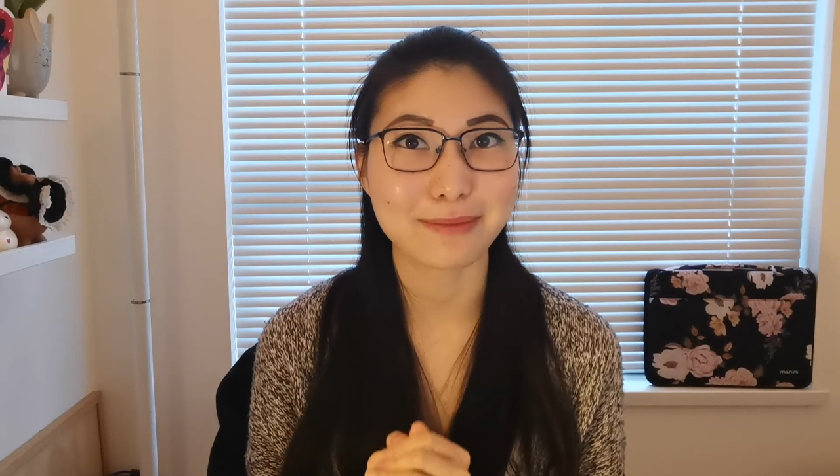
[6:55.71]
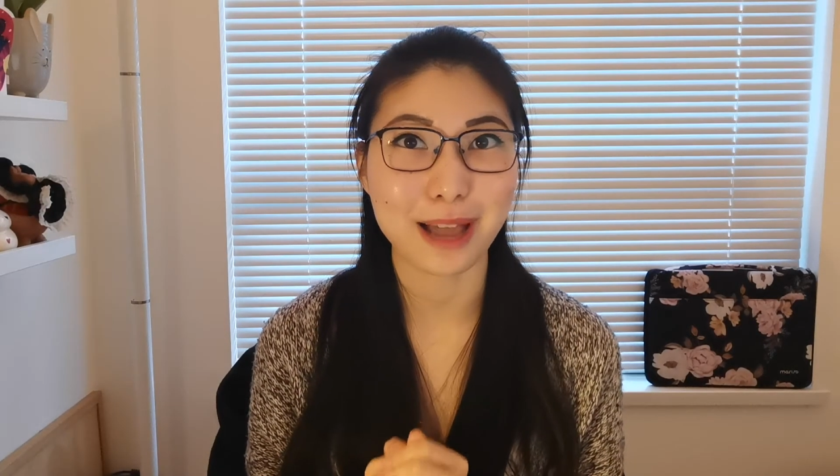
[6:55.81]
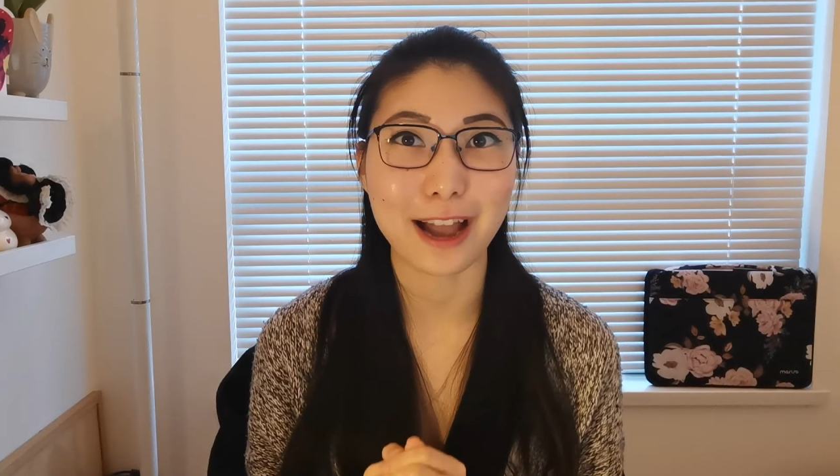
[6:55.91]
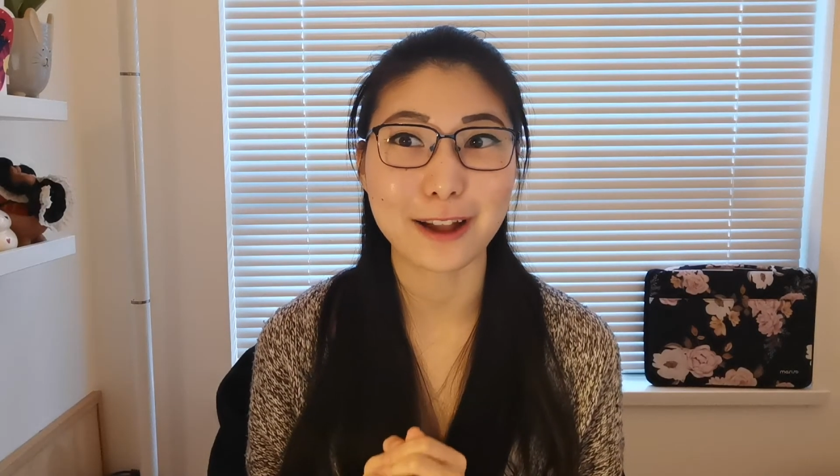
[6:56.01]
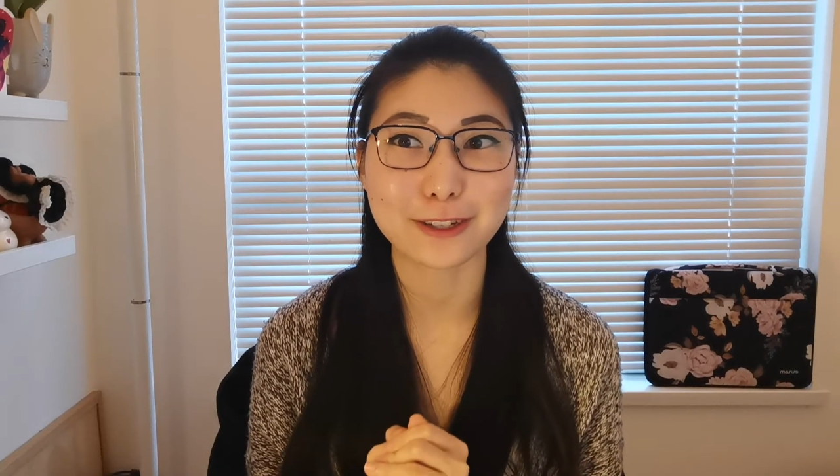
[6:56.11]

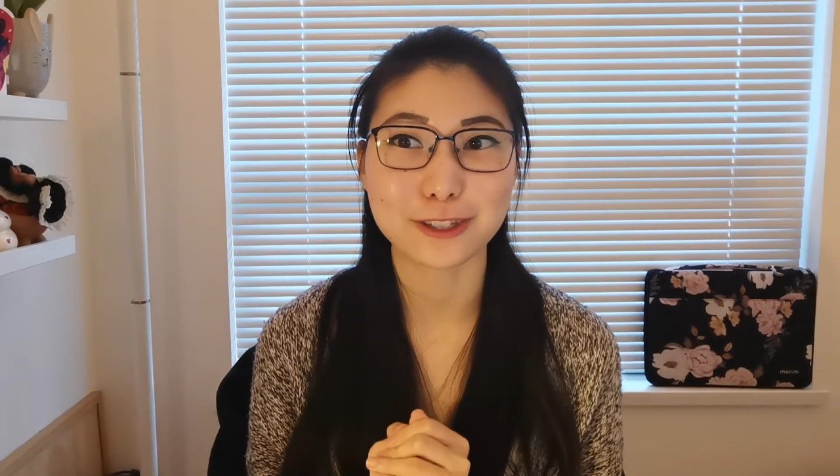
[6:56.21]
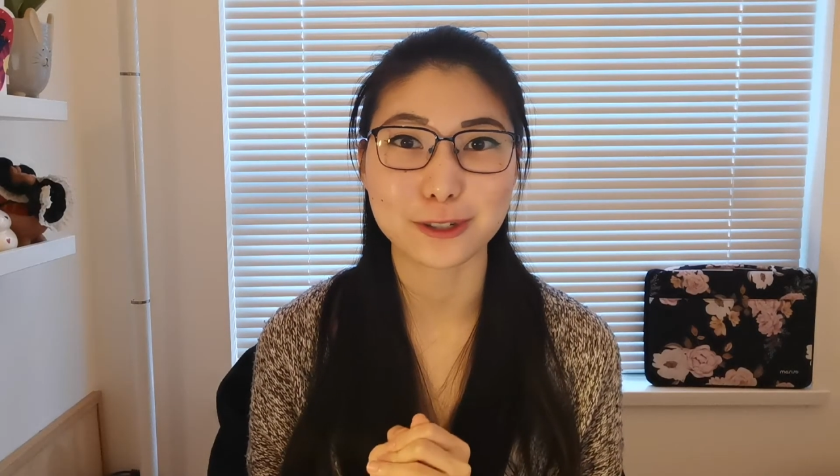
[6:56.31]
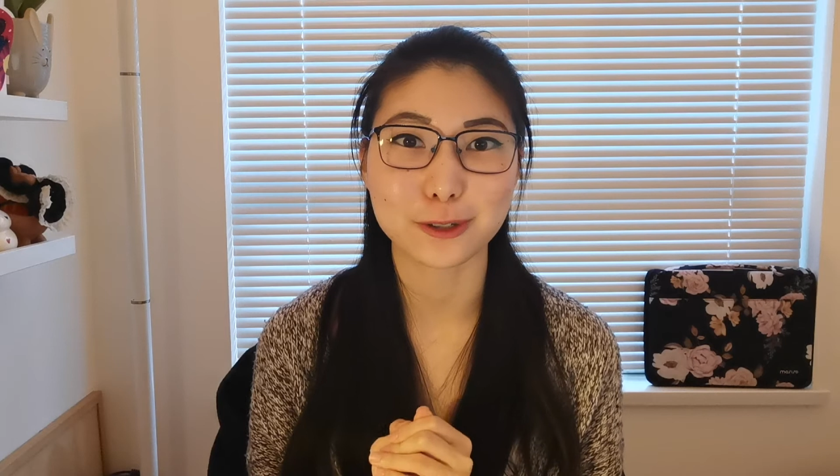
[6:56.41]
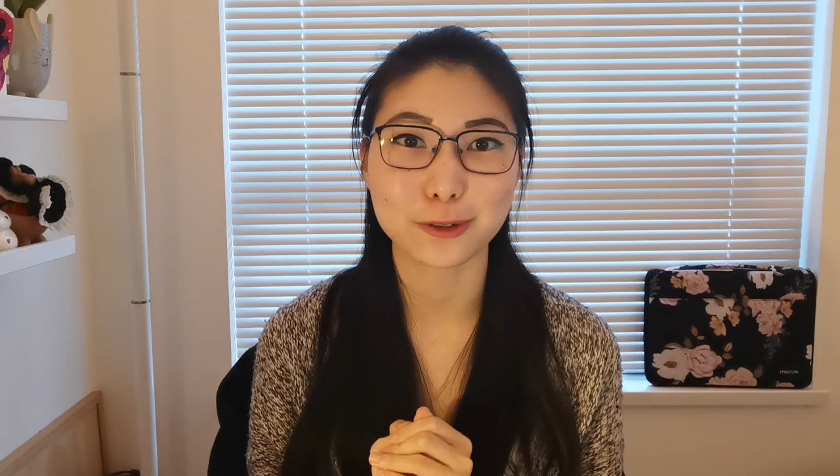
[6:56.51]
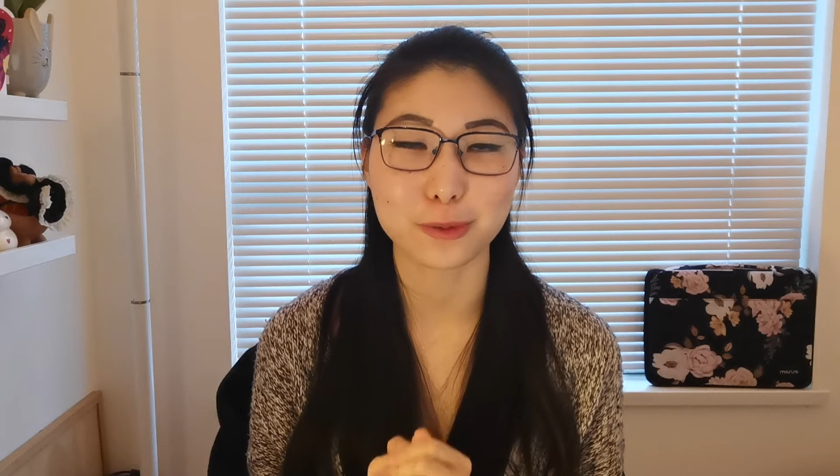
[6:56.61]
manage your
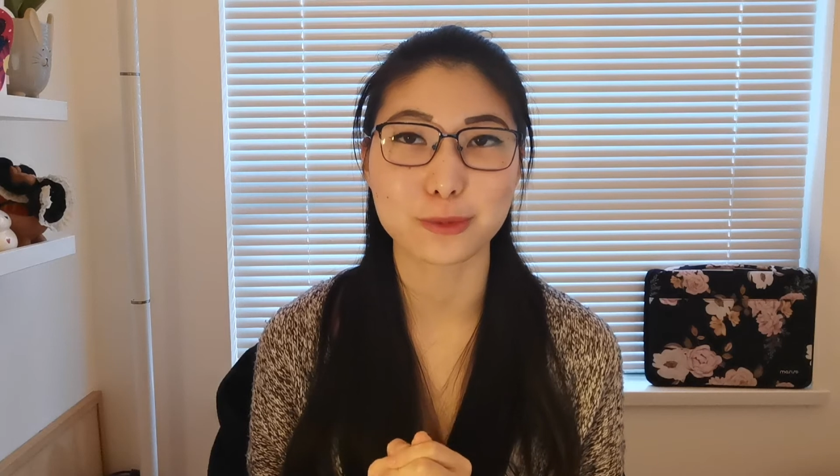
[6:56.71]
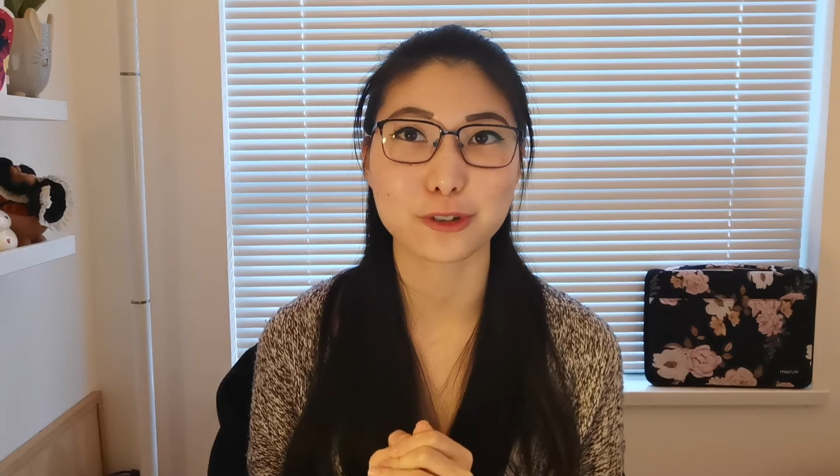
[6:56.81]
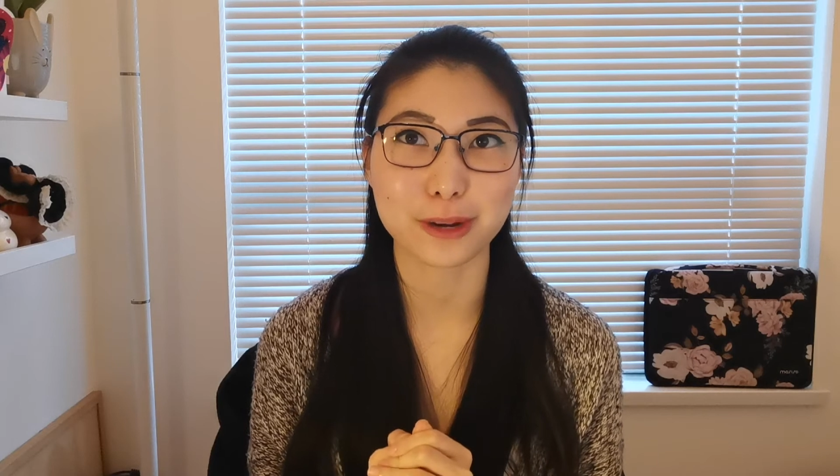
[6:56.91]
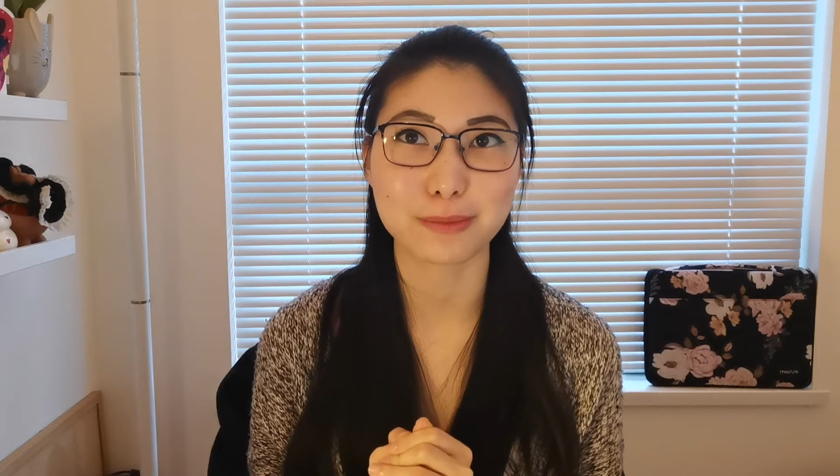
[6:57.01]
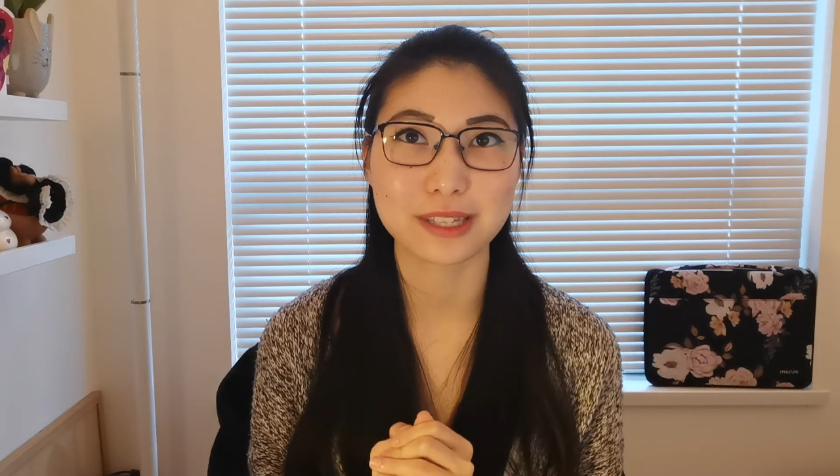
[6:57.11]
group
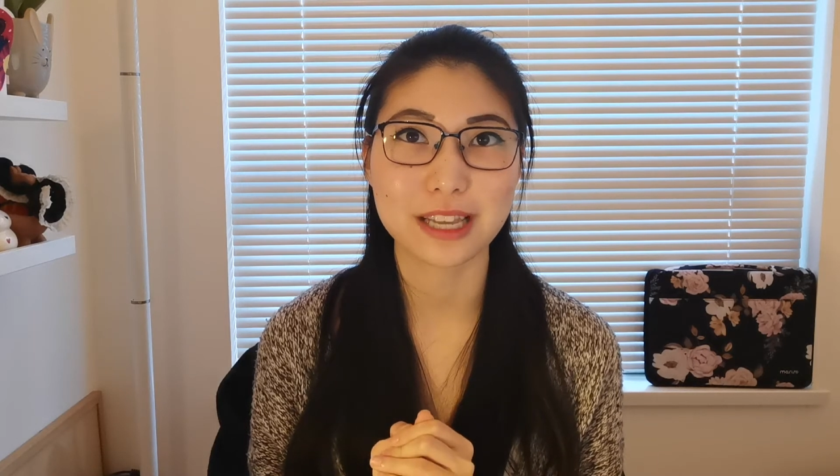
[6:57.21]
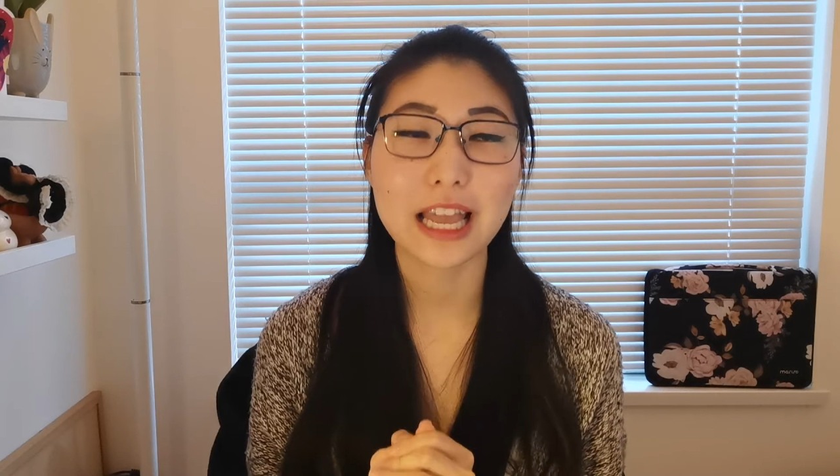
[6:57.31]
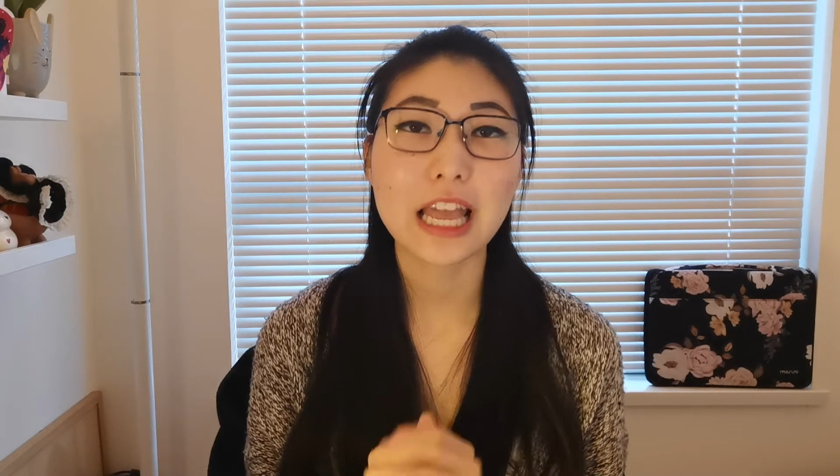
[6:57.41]
trips.